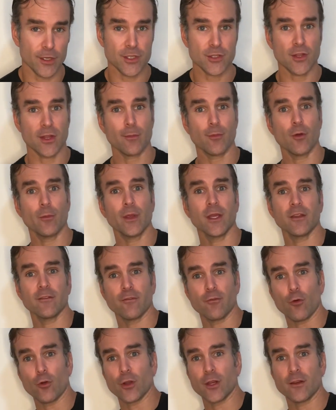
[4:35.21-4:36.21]
So they put me in the
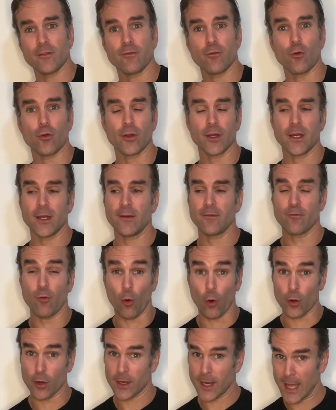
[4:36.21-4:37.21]
40 to
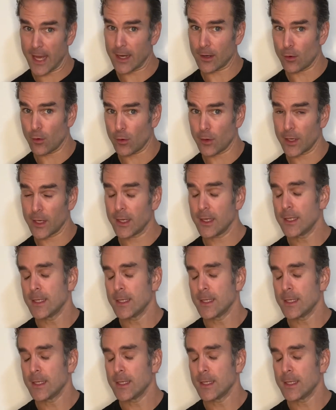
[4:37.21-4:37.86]
44 category.